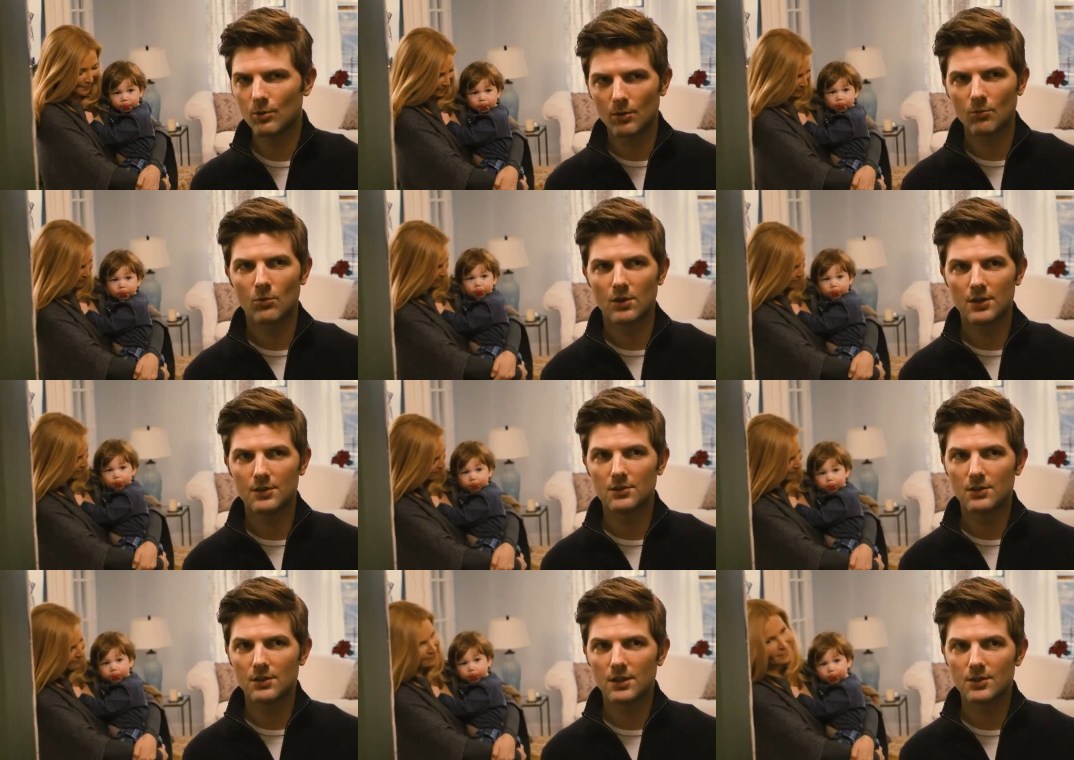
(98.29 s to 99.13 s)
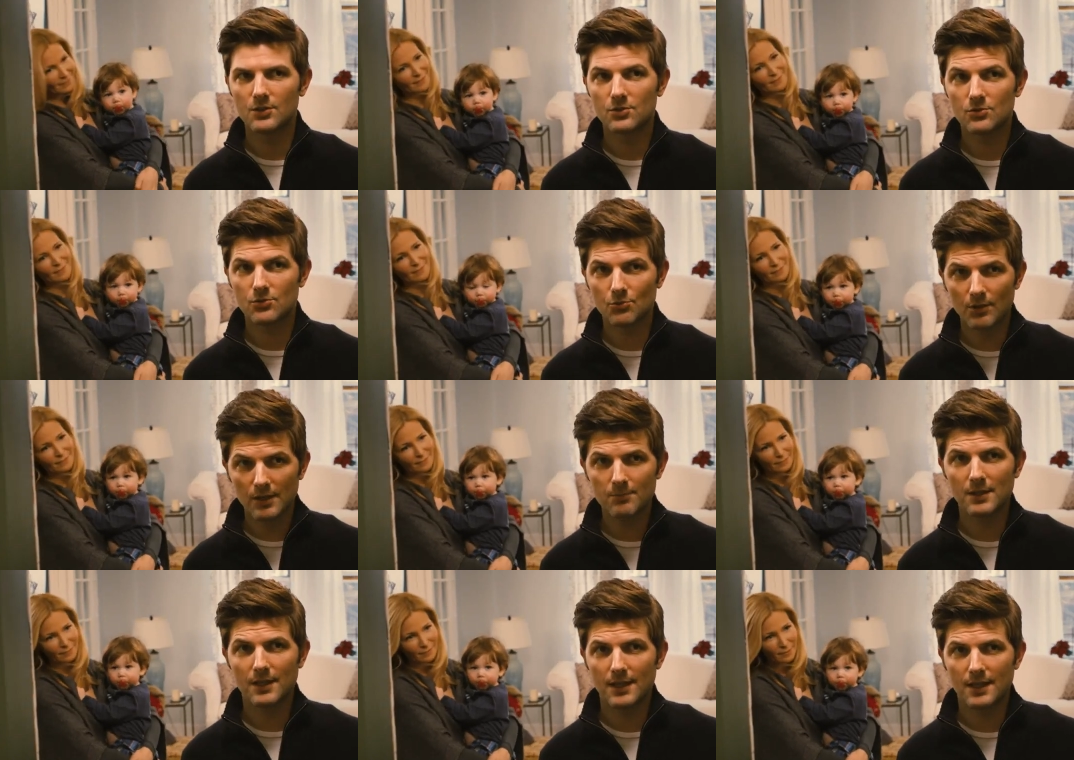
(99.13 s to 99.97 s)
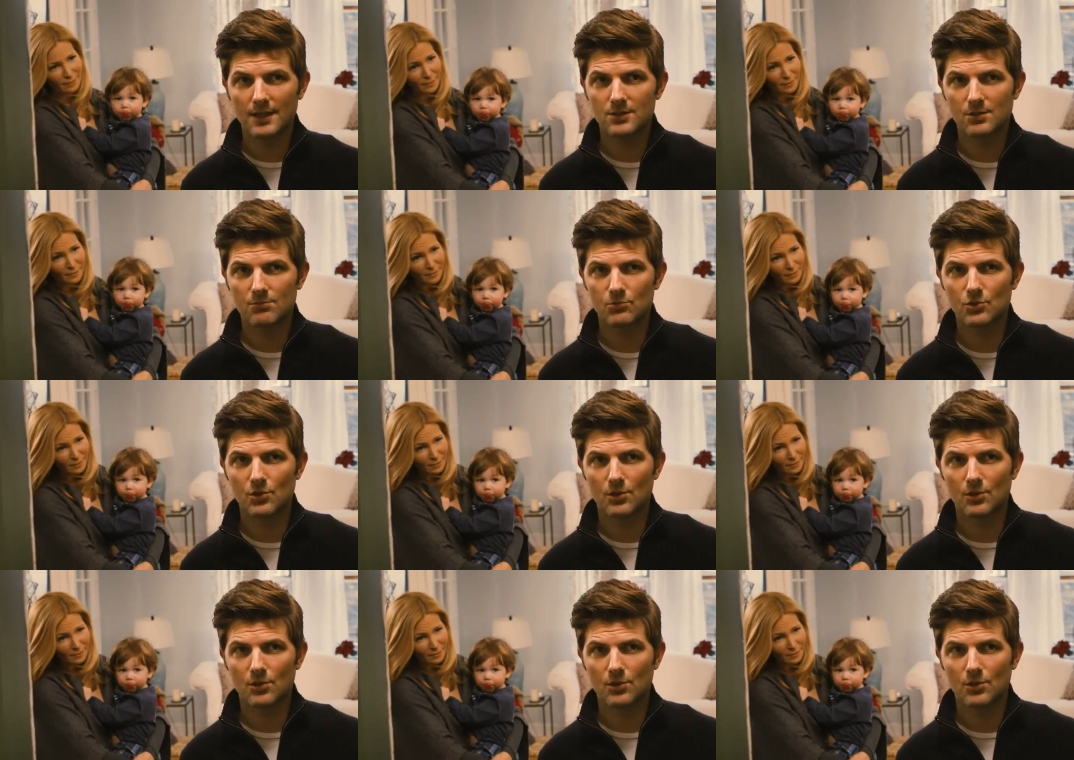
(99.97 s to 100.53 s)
Speaker 1: are one extremely handsome